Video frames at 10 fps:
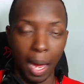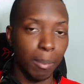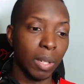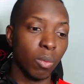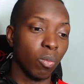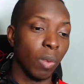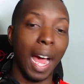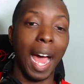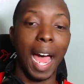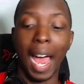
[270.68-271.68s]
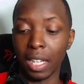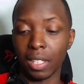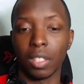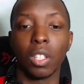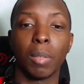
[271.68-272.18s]
mean,
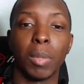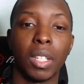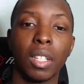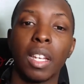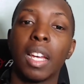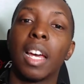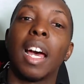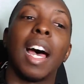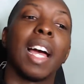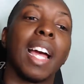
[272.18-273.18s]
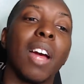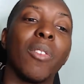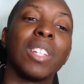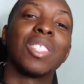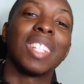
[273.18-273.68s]
listen, look at me. I got
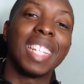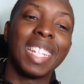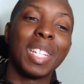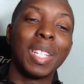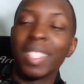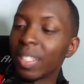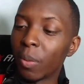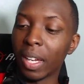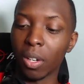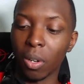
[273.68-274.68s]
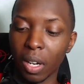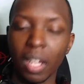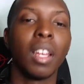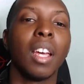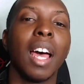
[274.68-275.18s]
Razer key, I
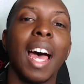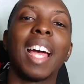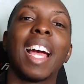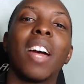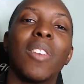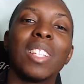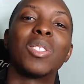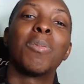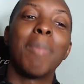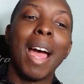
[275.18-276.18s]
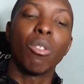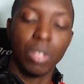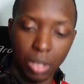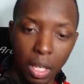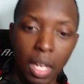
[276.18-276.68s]
got Razer
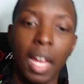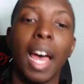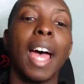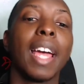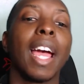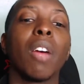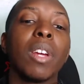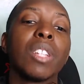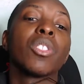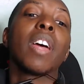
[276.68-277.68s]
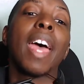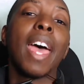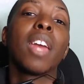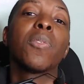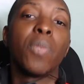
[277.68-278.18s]
mouse, I got Razer
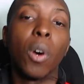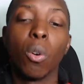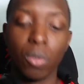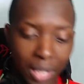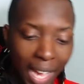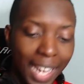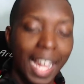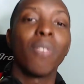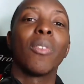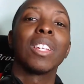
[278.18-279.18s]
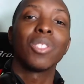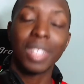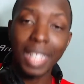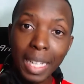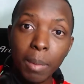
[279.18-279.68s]
headphones, I got Razer
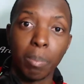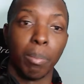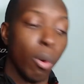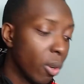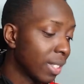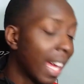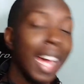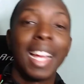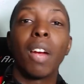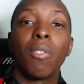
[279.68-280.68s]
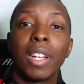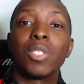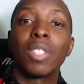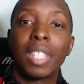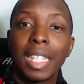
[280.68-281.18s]
keyboards, I got
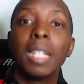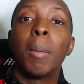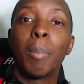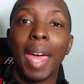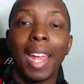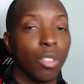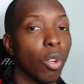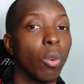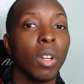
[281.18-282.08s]
Razer keypad. So